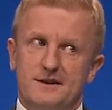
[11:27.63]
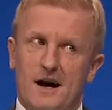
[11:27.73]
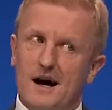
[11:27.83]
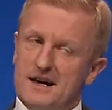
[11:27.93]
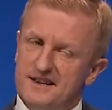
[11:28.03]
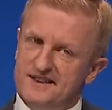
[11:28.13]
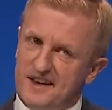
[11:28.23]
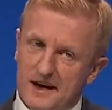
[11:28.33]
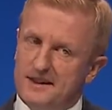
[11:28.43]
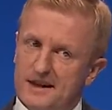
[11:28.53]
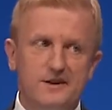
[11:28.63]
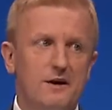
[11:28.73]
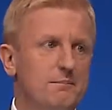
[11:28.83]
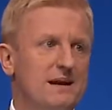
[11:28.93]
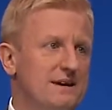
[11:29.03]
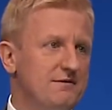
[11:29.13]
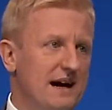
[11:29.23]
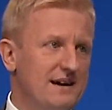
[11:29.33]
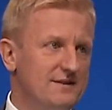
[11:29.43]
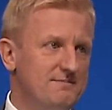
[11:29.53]
I certainly don't believe
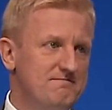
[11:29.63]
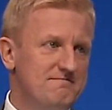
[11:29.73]
that.